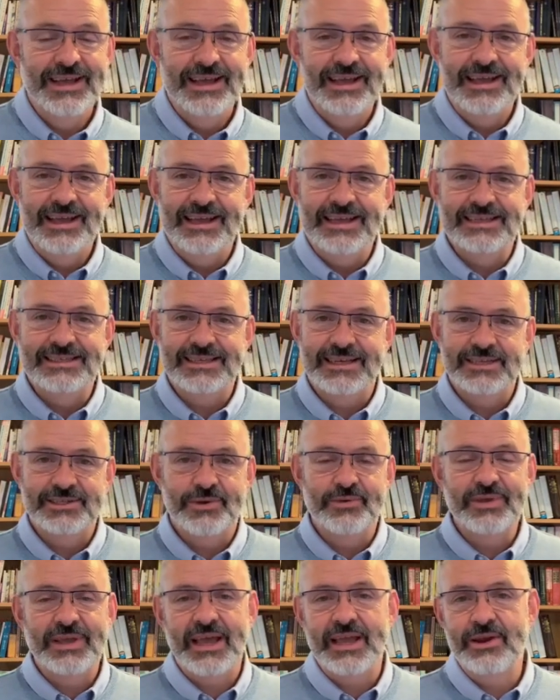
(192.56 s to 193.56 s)
he says,
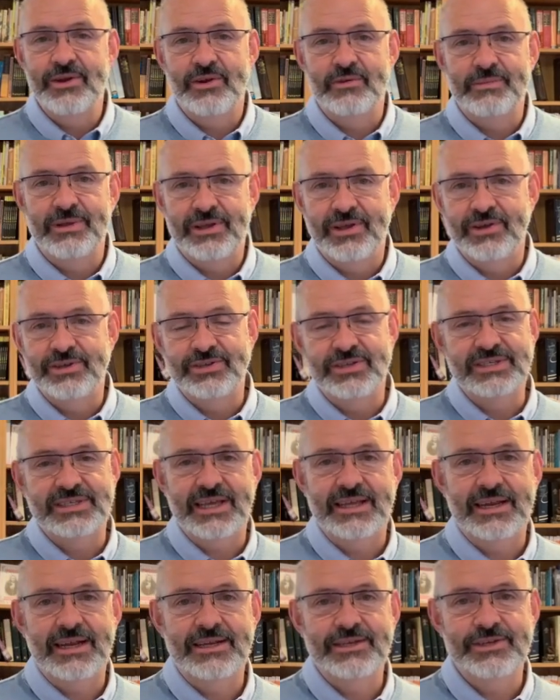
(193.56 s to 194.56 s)
"Okay, Lord, because you
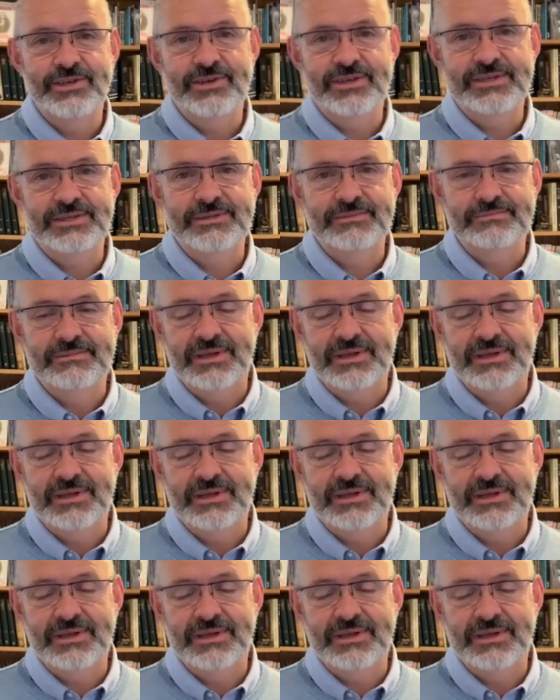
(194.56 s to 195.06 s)
said, I'll do it."